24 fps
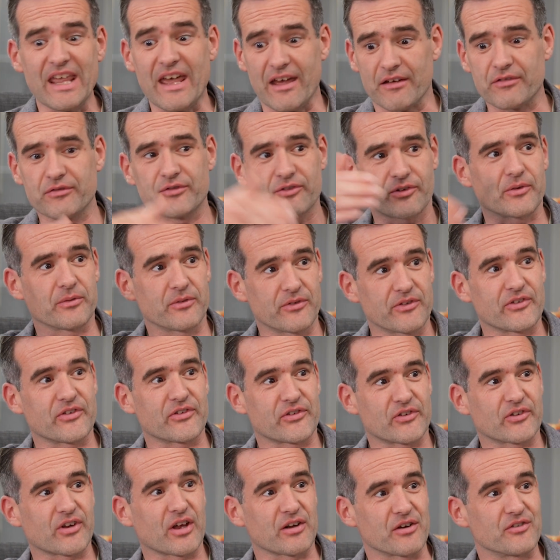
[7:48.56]
Yeah, so
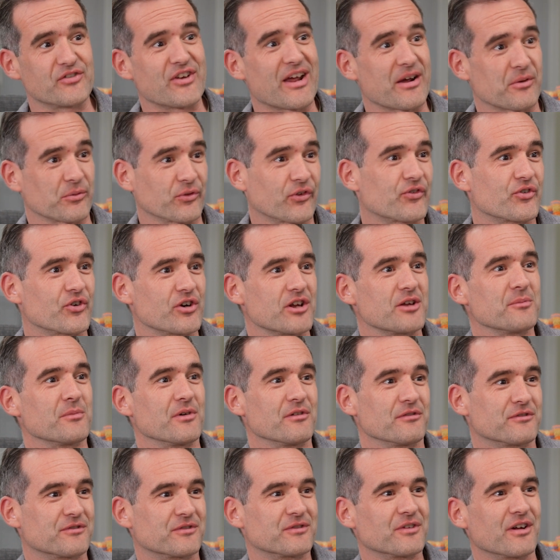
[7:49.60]
it's kind of downstream
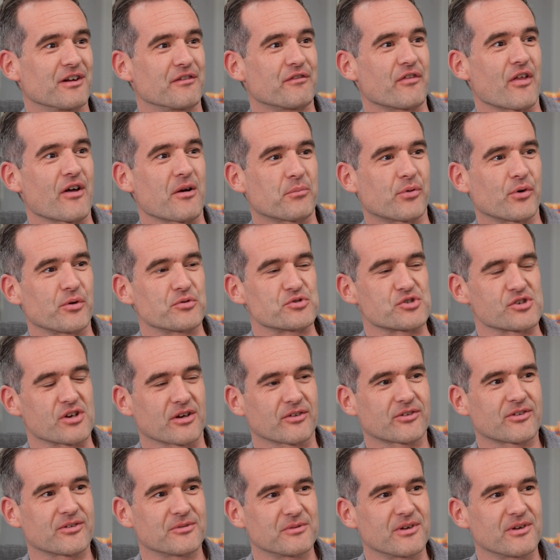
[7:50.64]
of that project.